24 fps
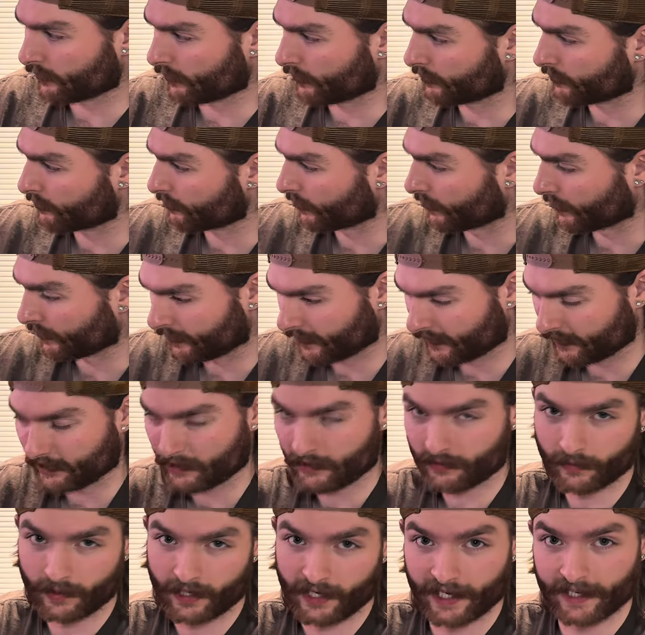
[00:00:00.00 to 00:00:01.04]
turns green, this
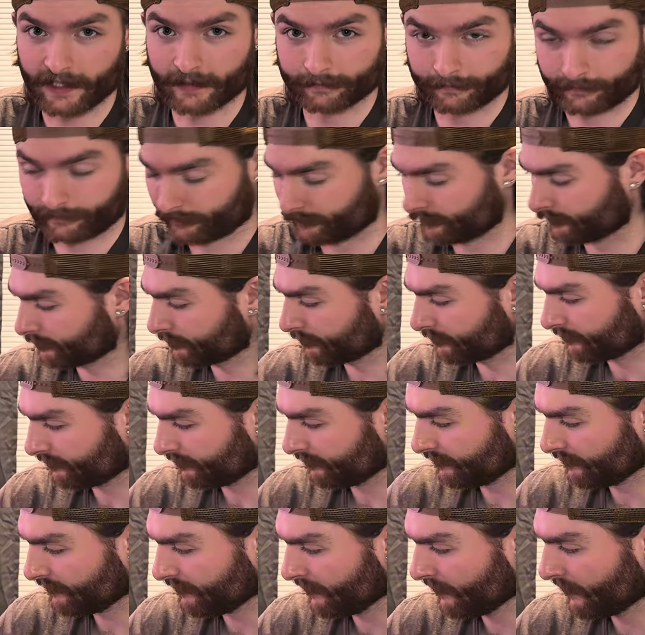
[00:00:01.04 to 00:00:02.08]
is why
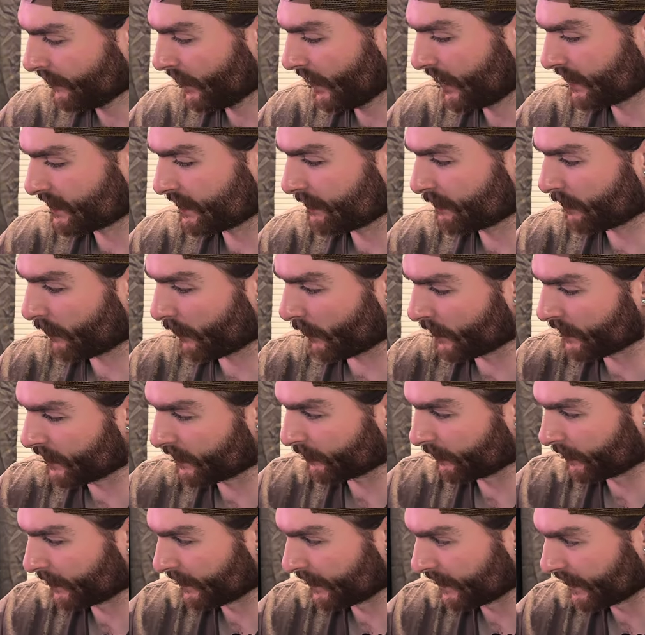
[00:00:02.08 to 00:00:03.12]
it's important to
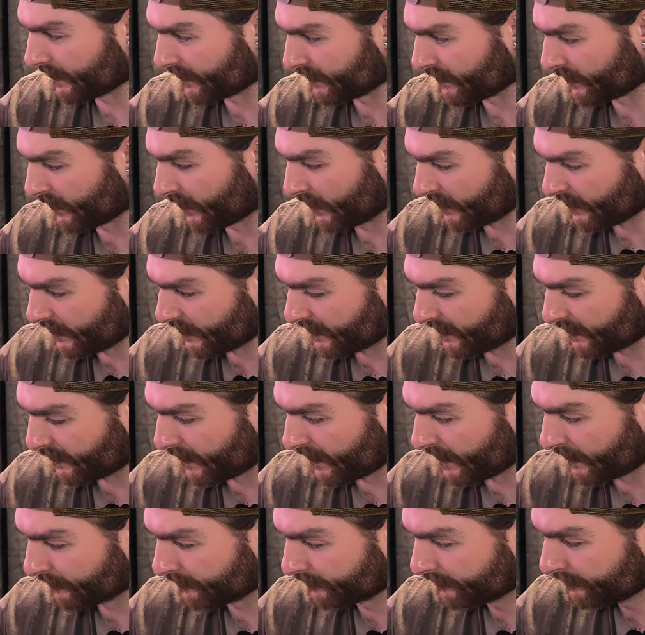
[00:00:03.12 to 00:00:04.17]
read the instructions,
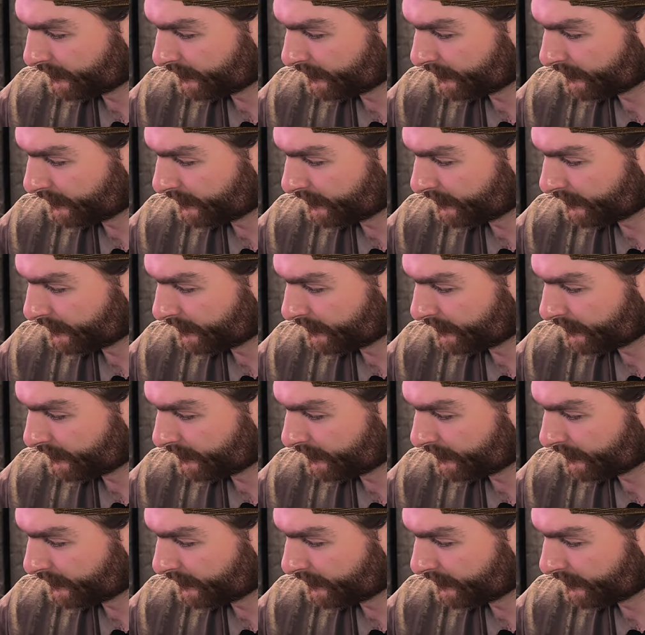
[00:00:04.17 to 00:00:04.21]
right?